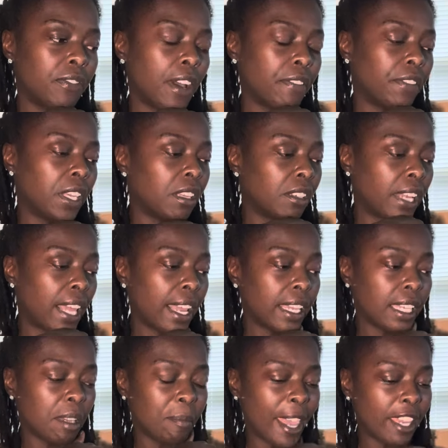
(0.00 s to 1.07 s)
I feel
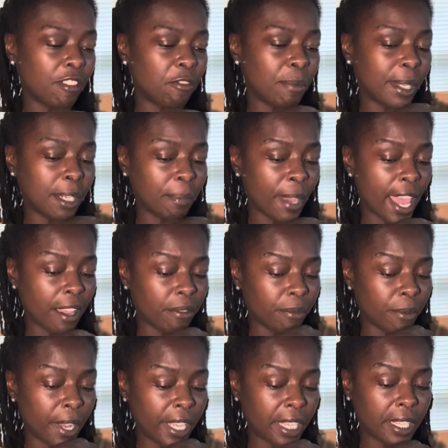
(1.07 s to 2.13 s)
like it may have been a
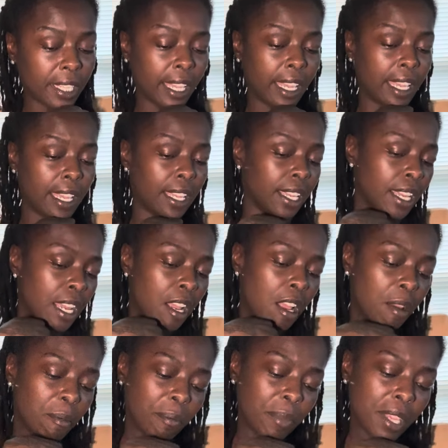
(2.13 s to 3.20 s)
pathway that
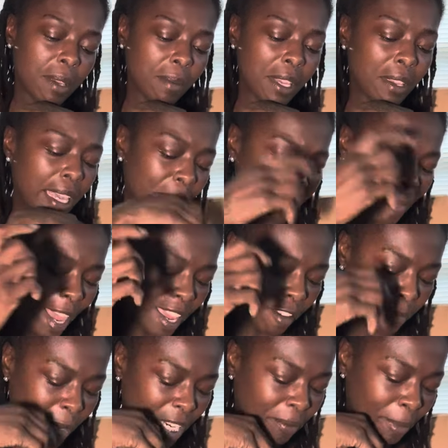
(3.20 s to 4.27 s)
it may
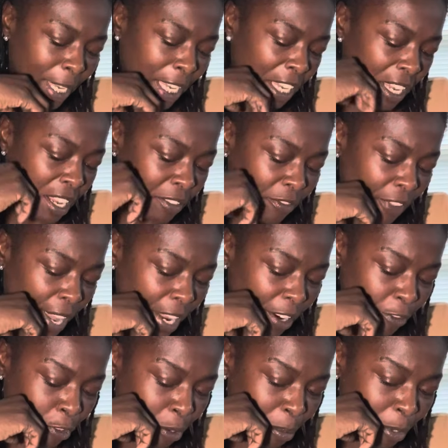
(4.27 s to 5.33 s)
have been a bit
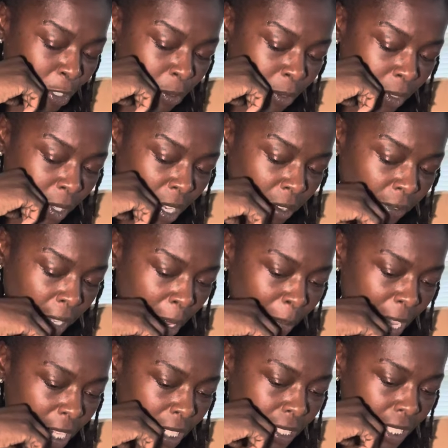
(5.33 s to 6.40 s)
unfavorable, if that
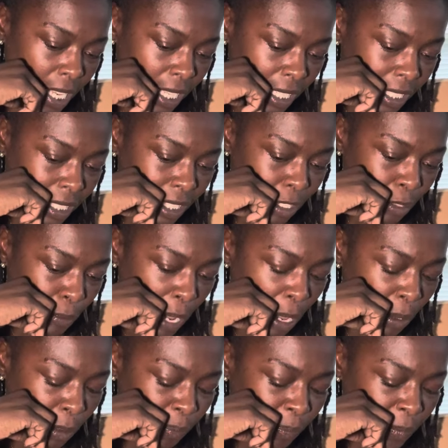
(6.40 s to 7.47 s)
makes sense, you
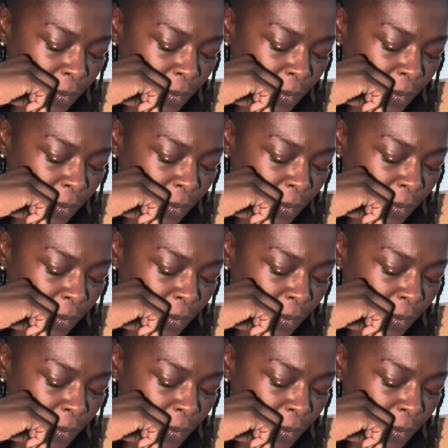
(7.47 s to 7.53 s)
know?